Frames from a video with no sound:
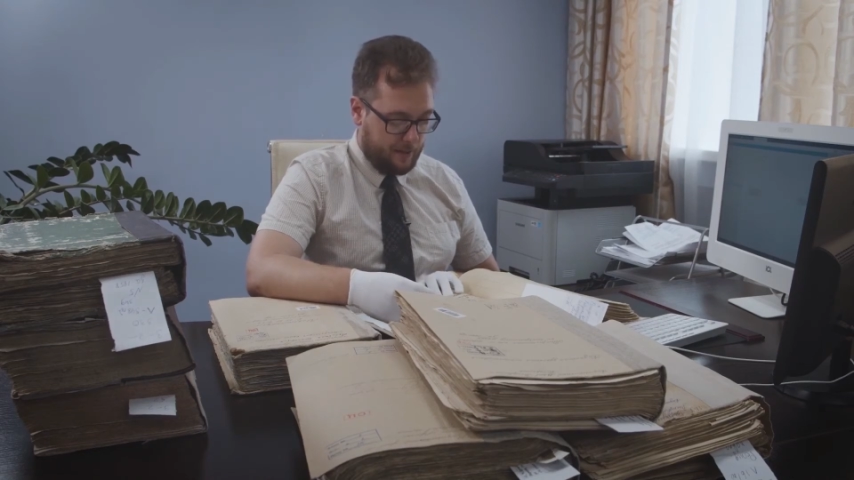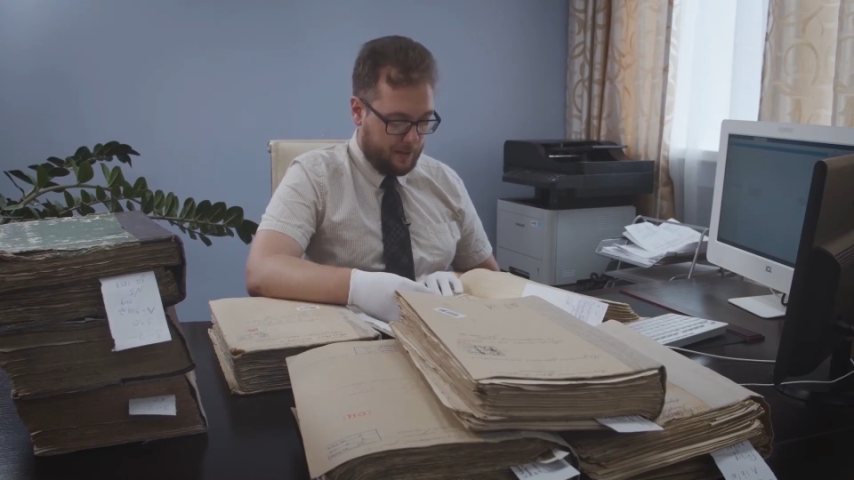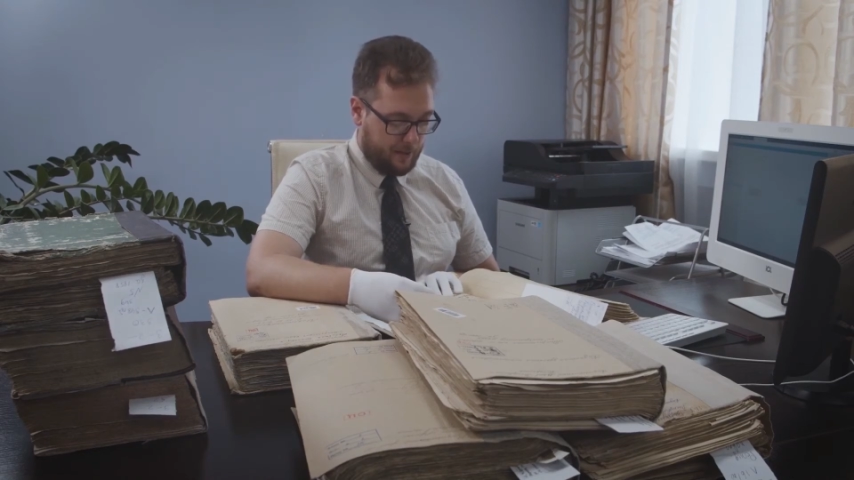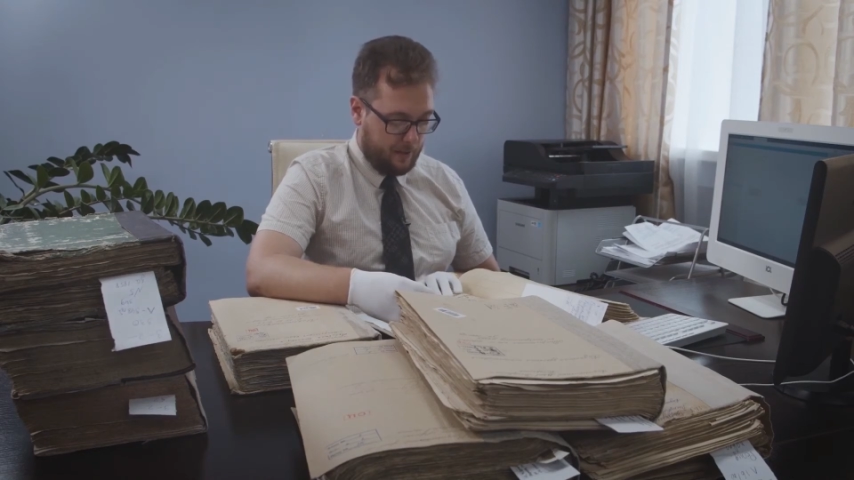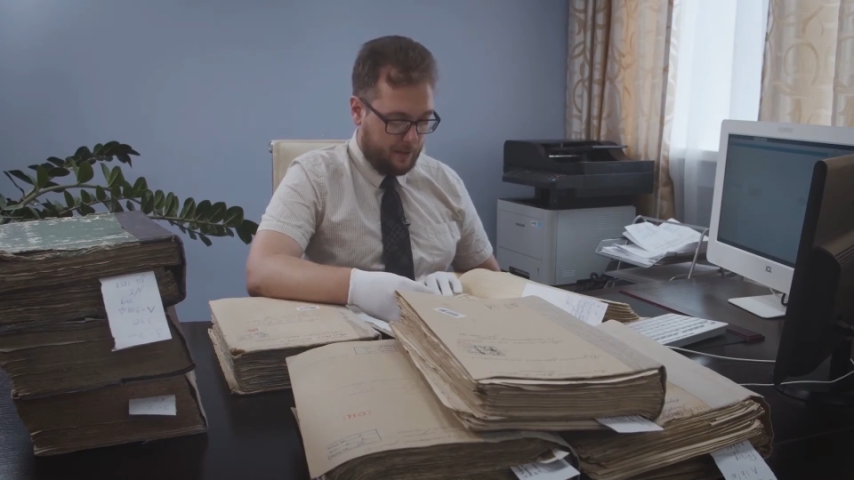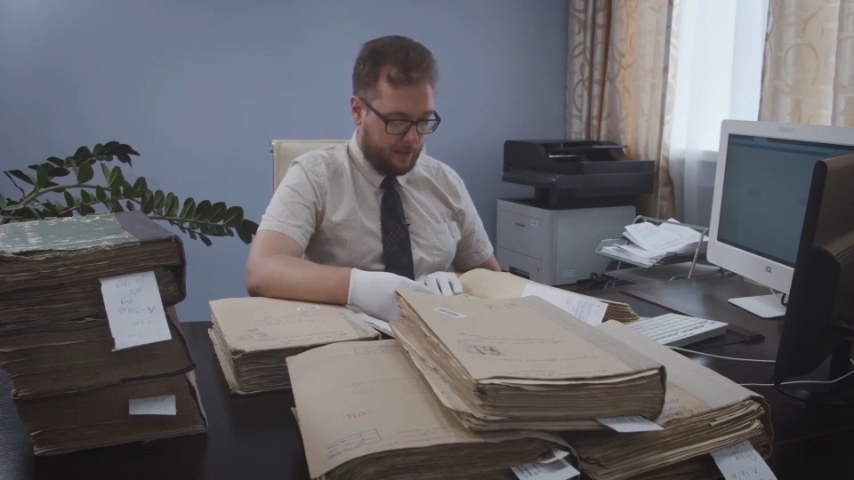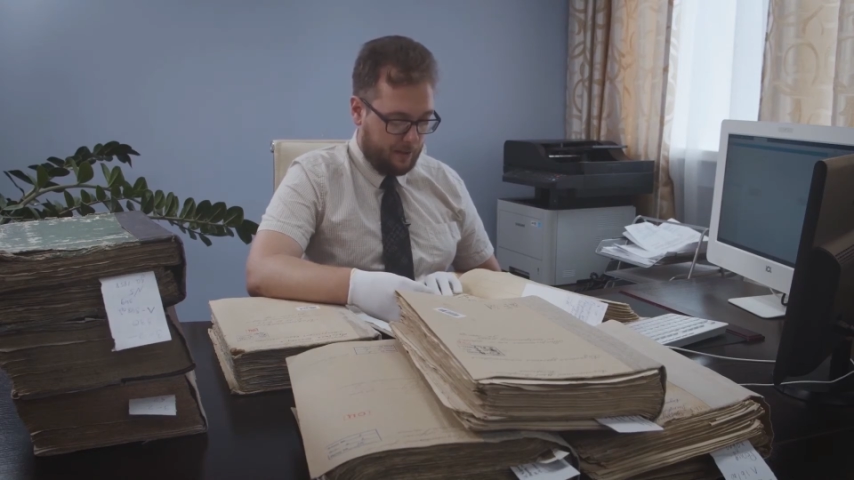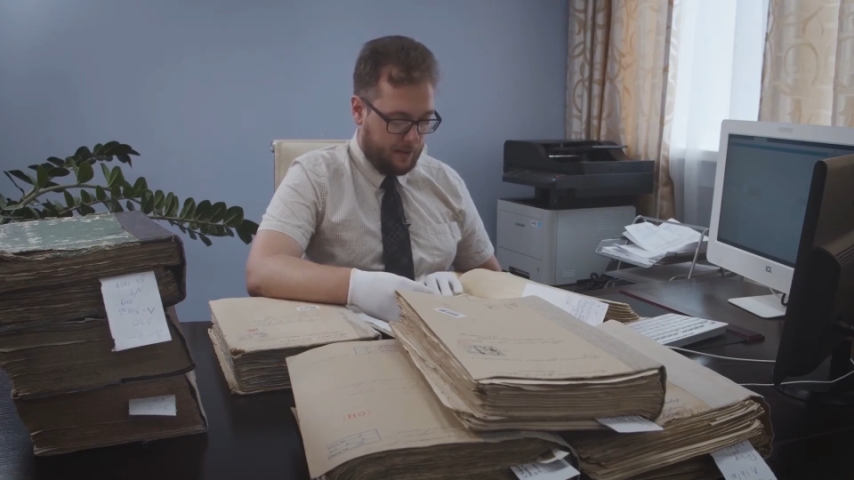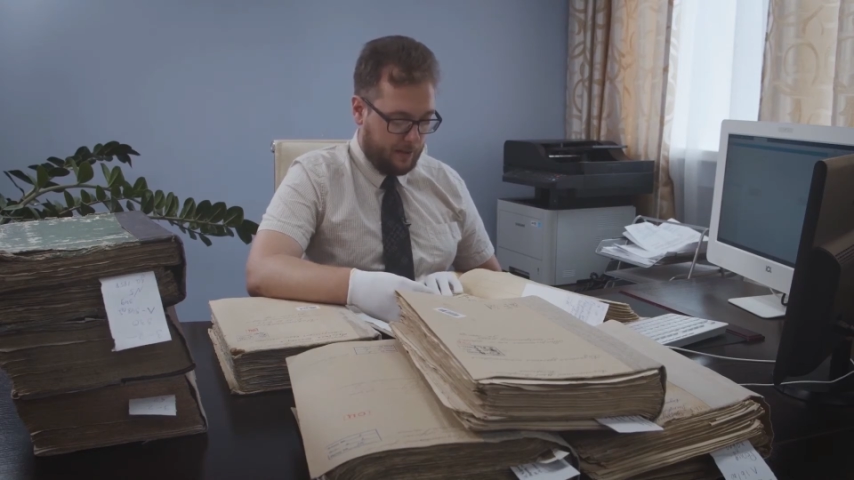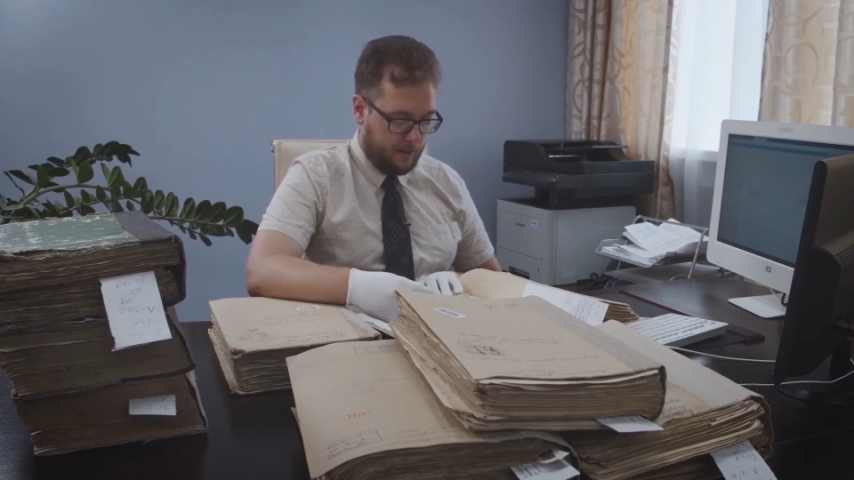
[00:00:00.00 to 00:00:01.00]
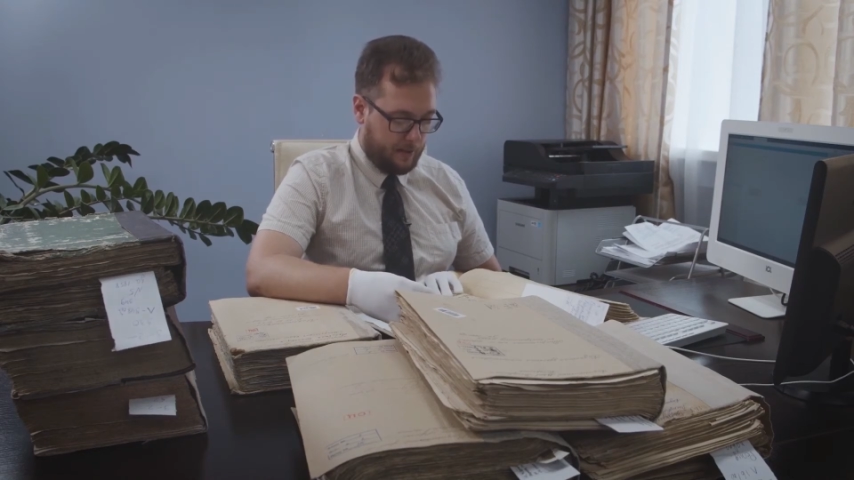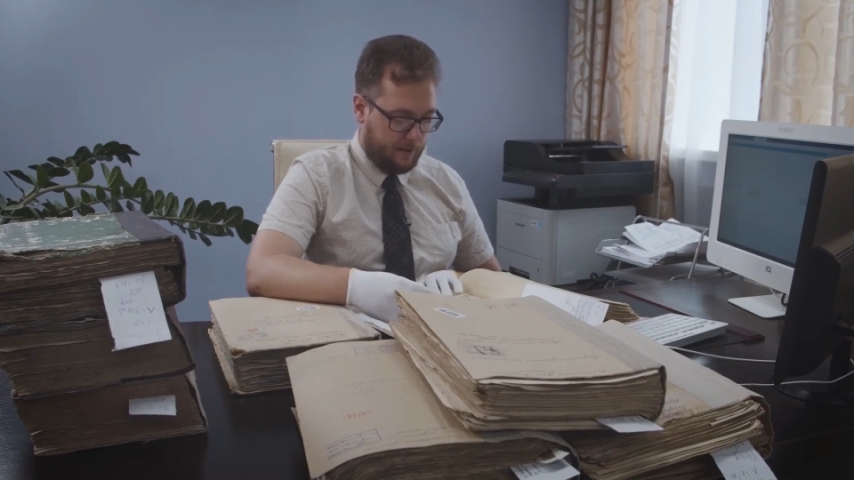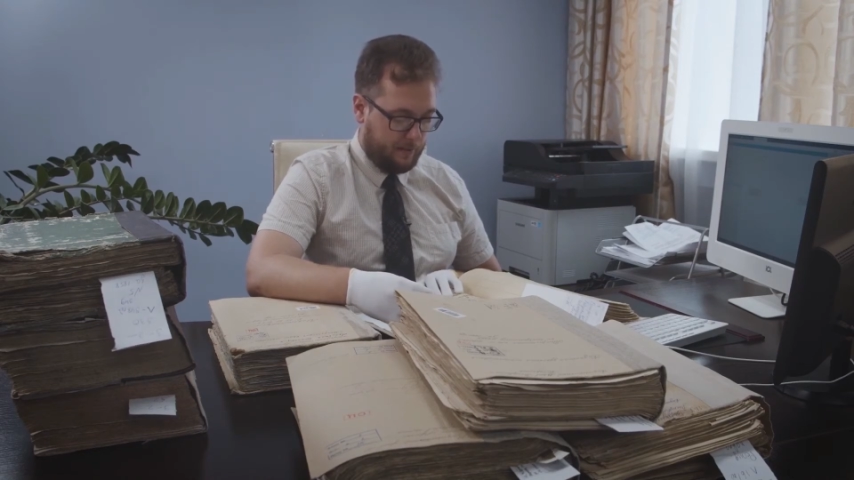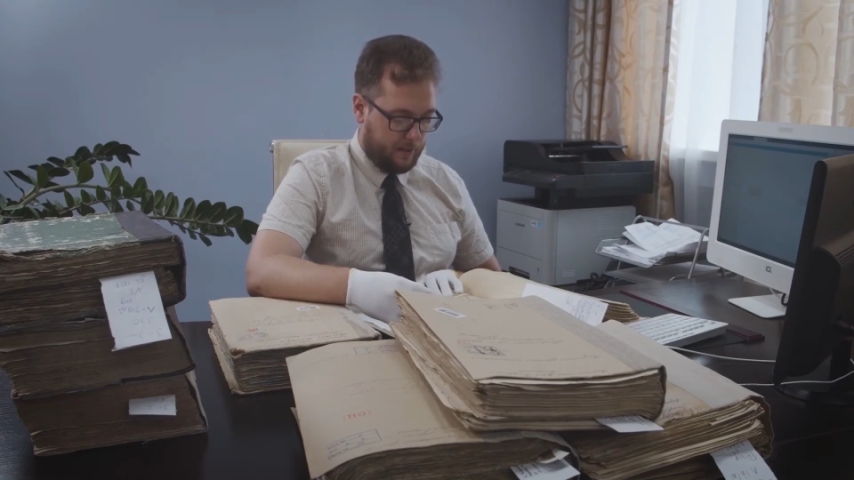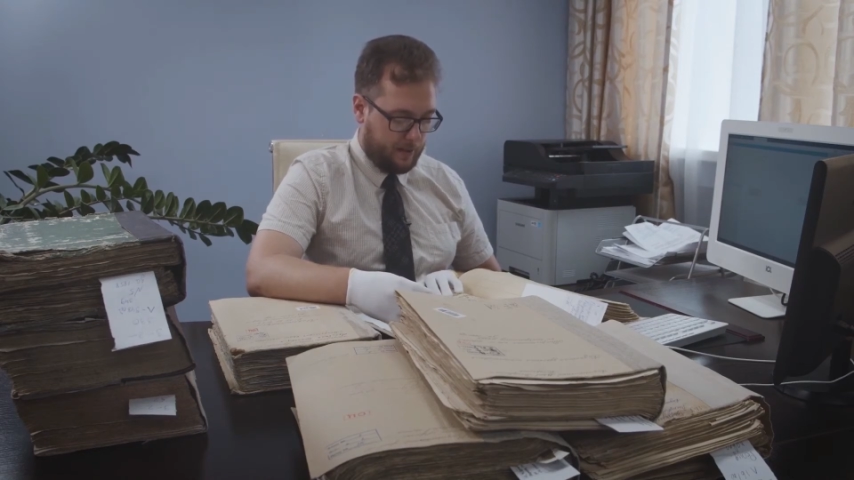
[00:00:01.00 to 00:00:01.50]
Nisa
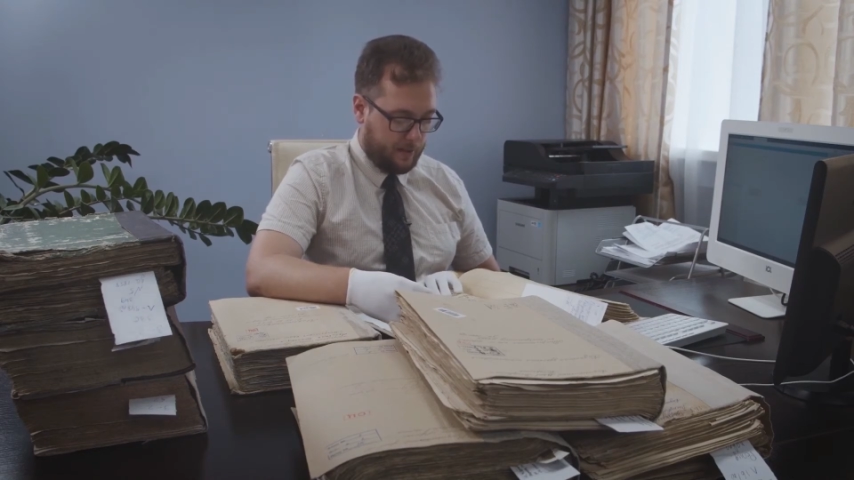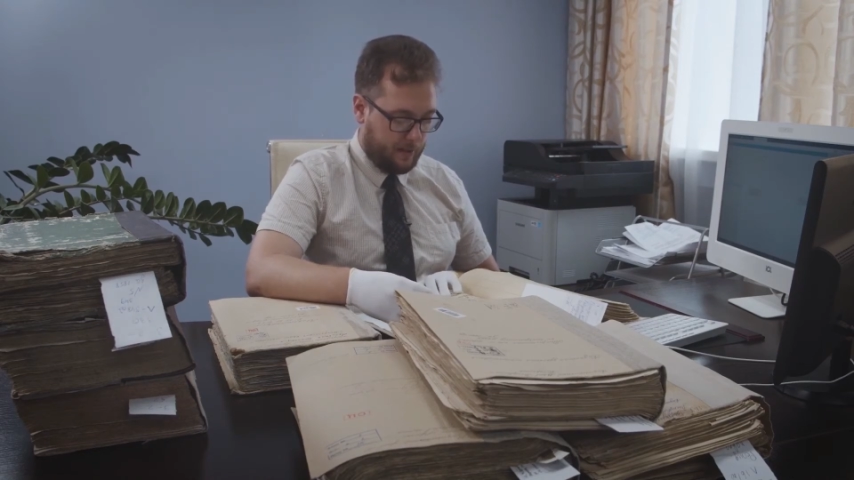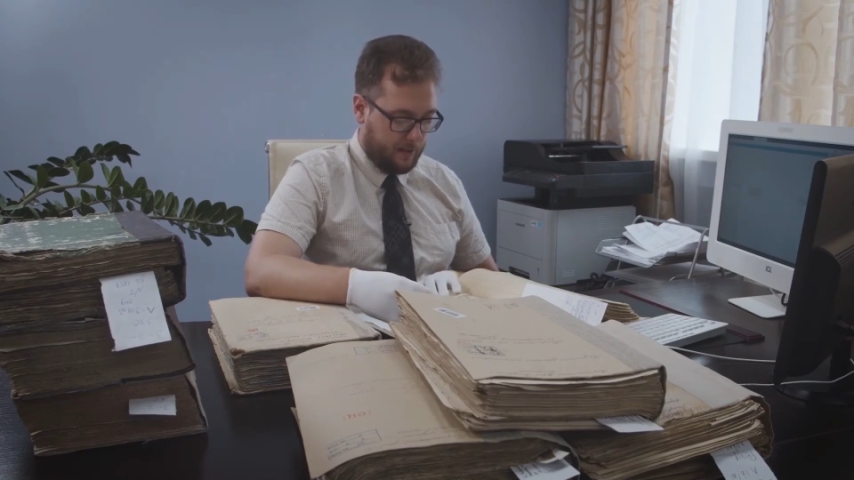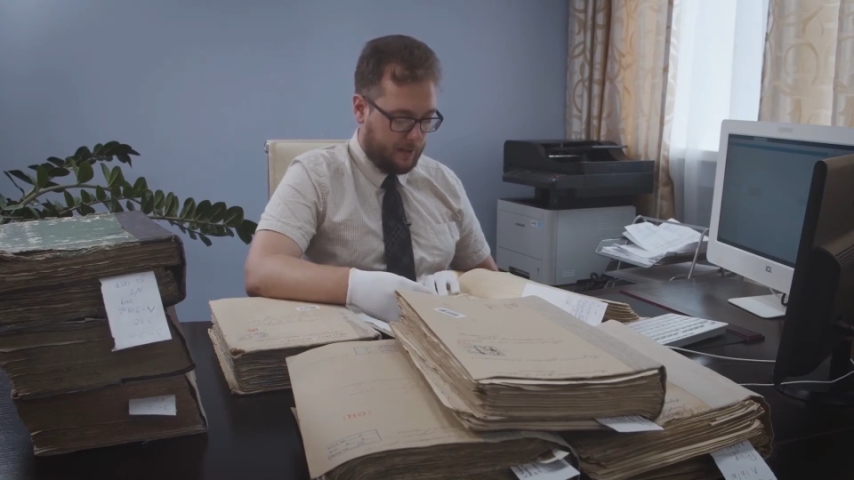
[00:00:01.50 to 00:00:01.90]
Ilyasovna.